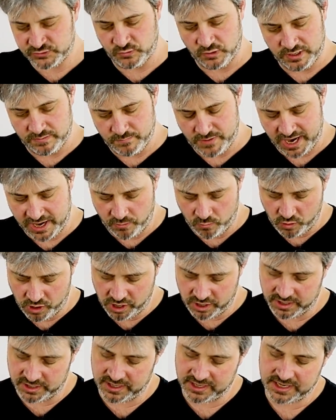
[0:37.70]
one by
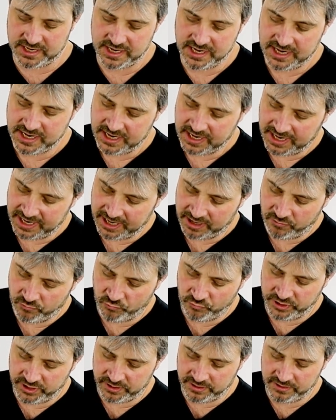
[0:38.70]
one, and
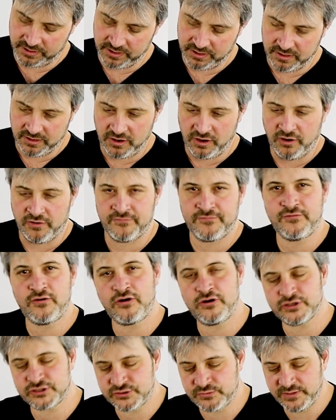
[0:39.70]
of
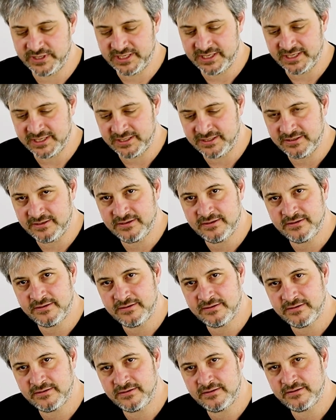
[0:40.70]
course we did
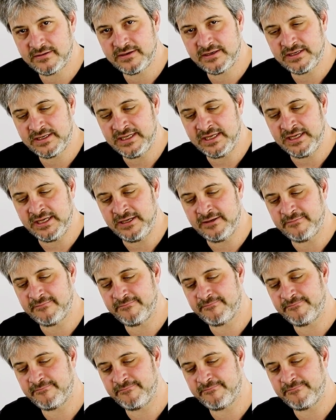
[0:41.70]
the